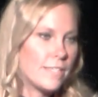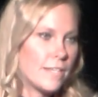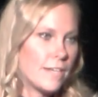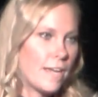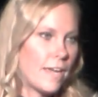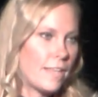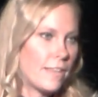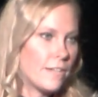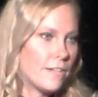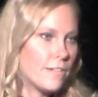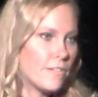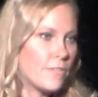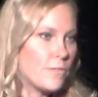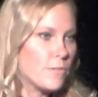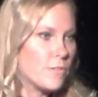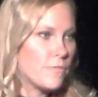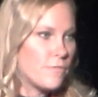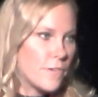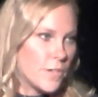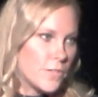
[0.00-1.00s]
and I learned through
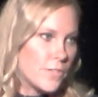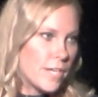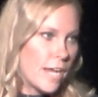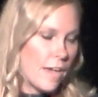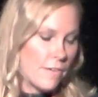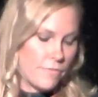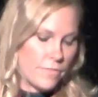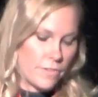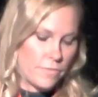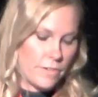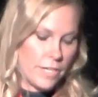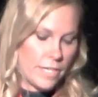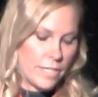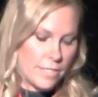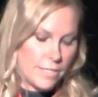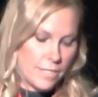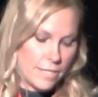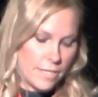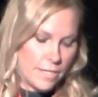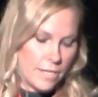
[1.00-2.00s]
the first half of the race
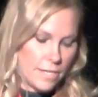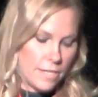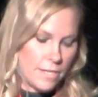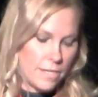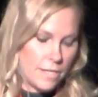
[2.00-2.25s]
that